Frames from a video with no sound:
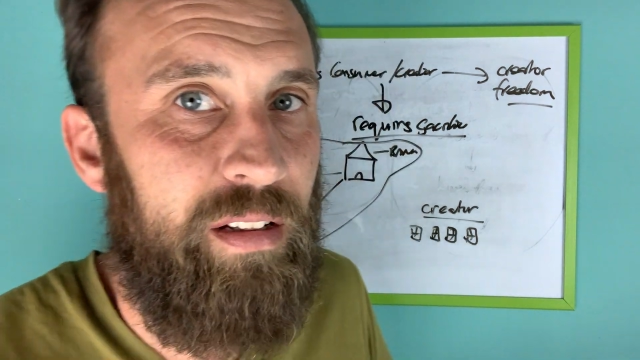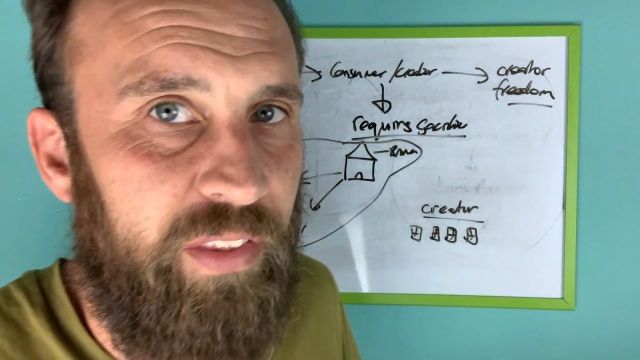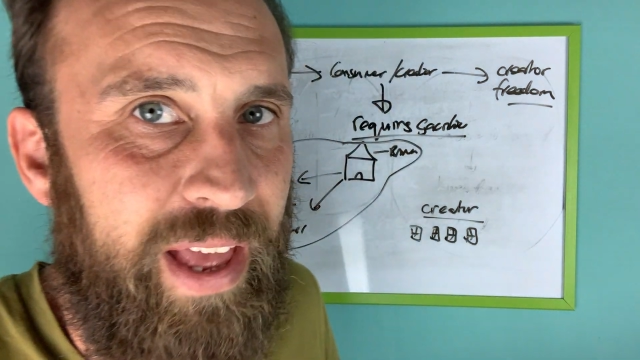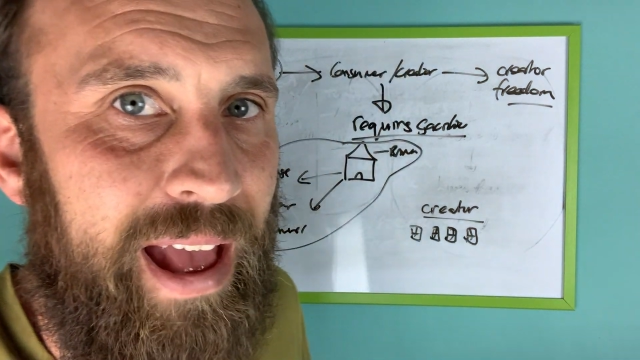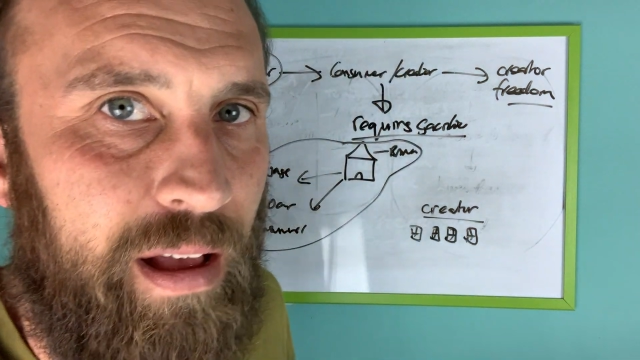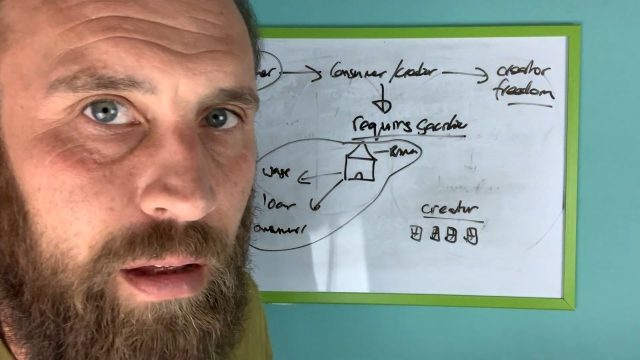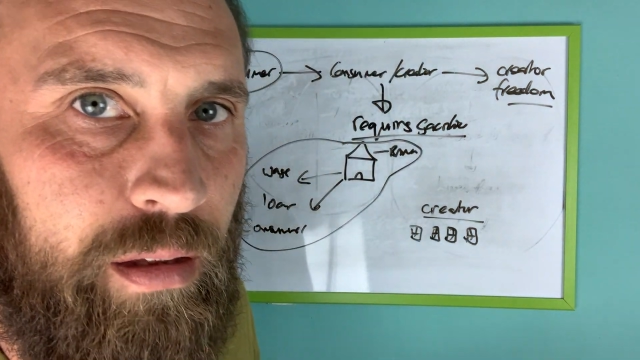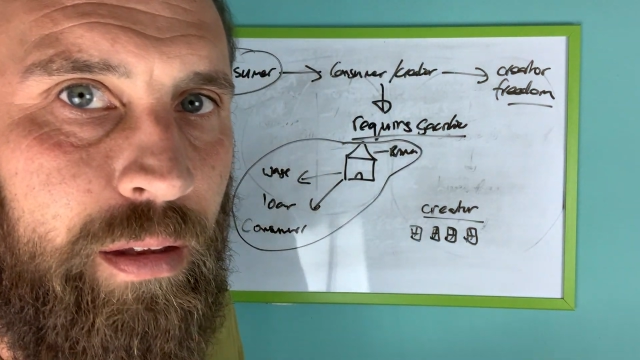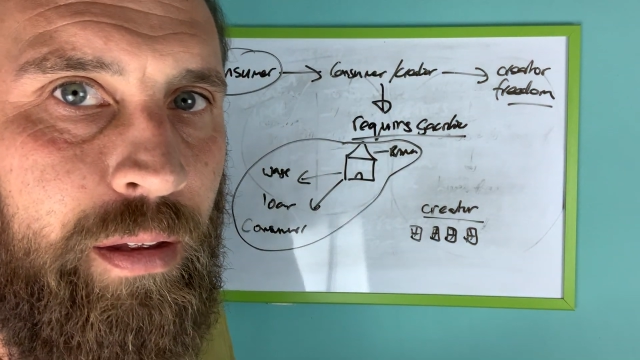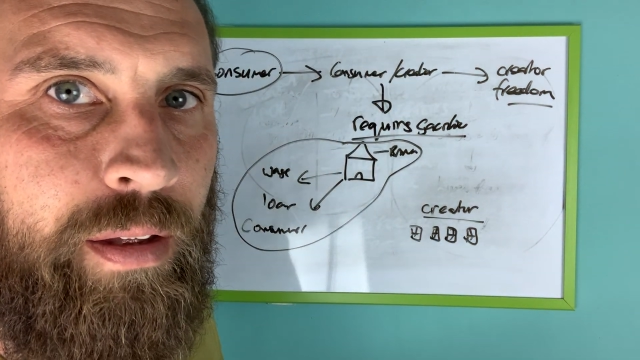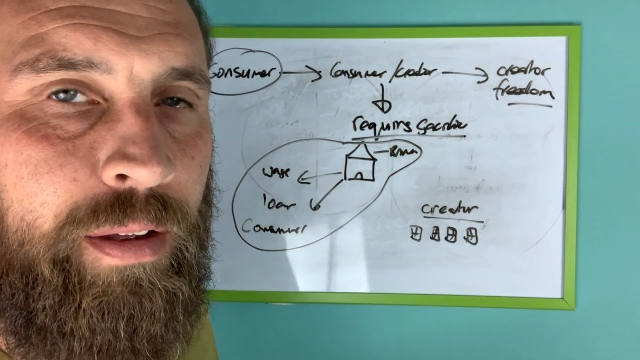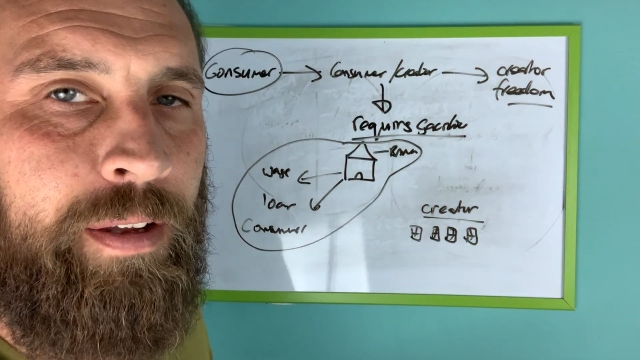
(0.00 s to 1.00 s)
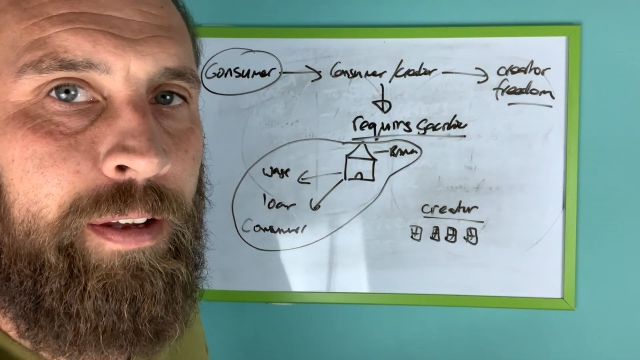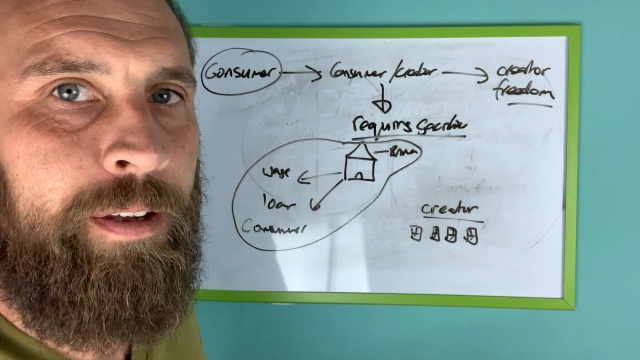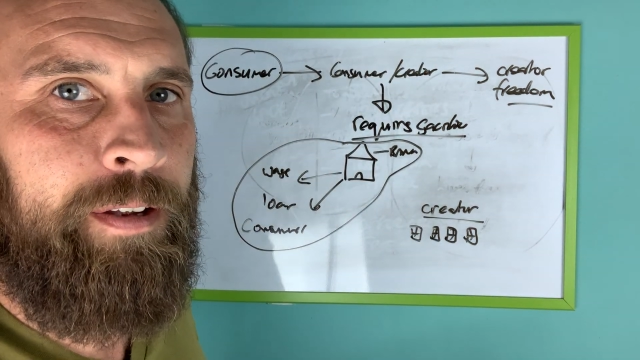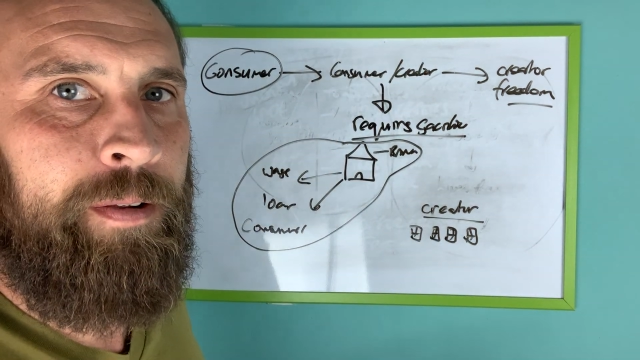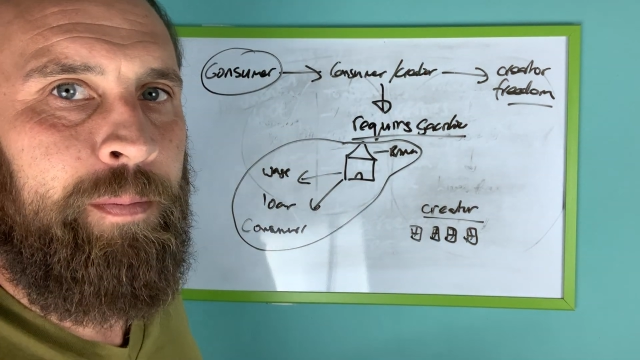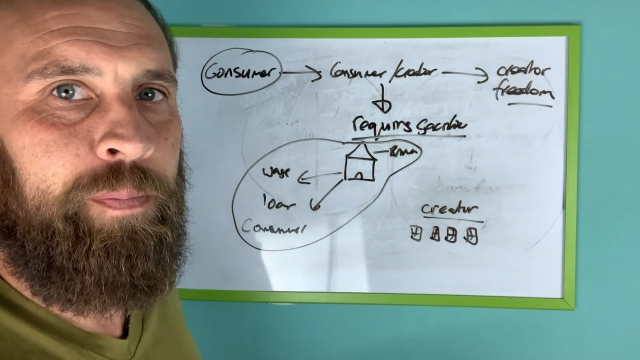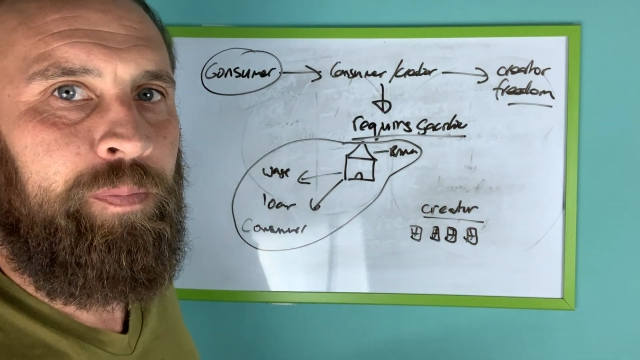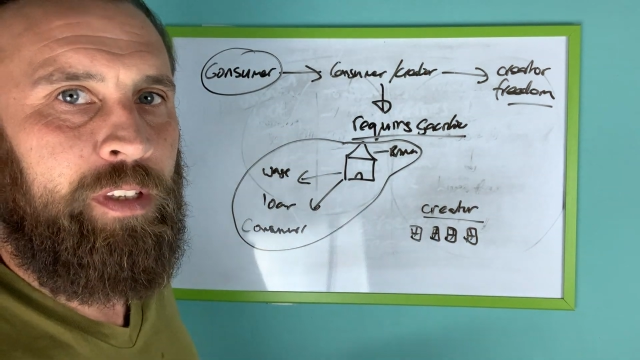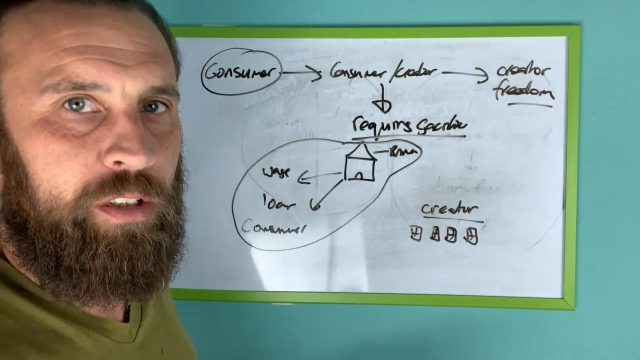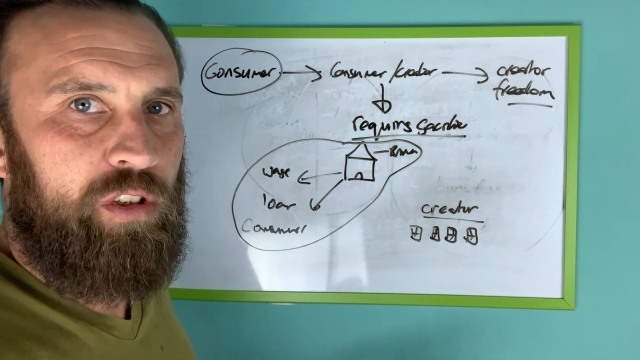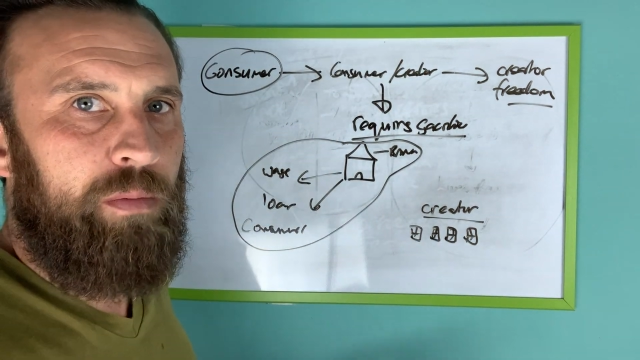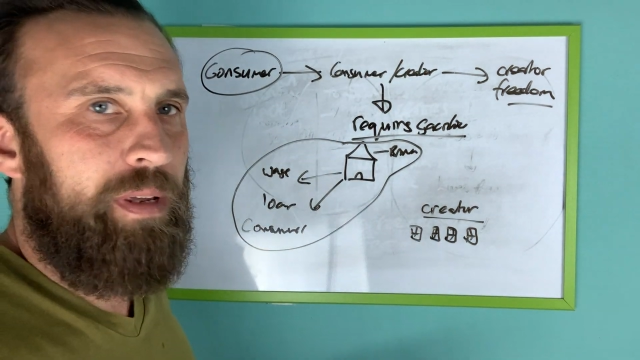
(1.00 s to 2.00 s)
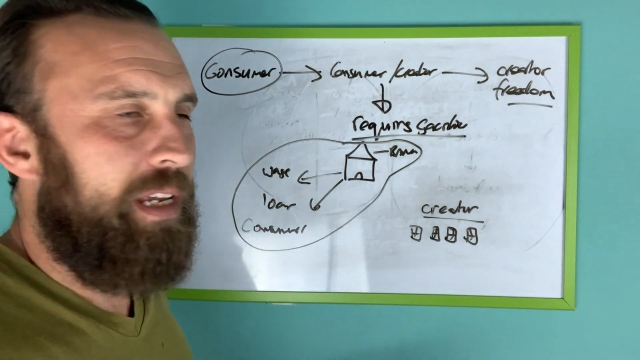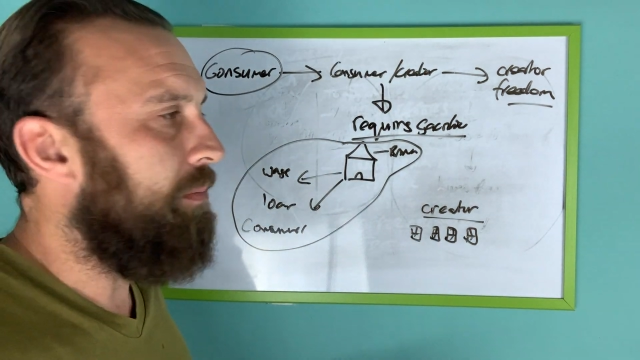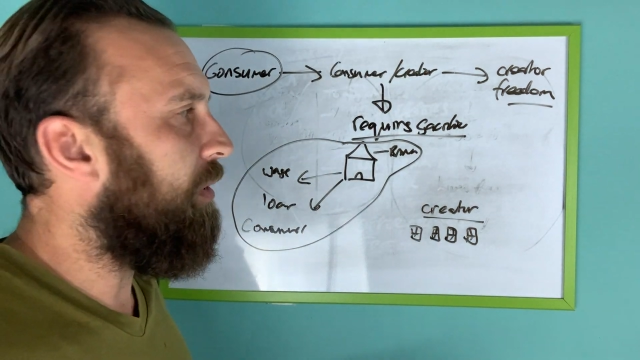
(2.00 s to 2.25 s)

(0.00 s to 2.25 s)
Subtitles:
that to make